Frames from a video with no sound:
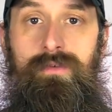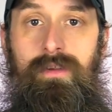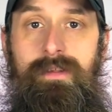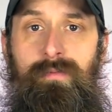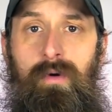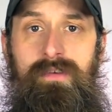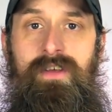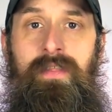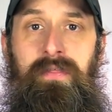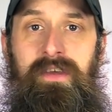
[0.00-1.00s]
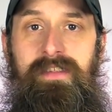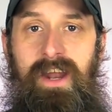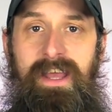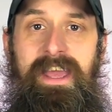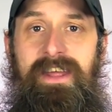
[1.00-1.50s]
So let's focus on the thing that
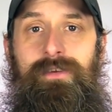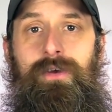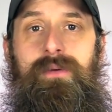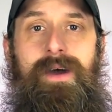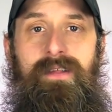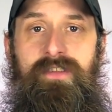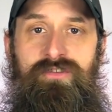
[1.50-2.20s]
I can tell you about,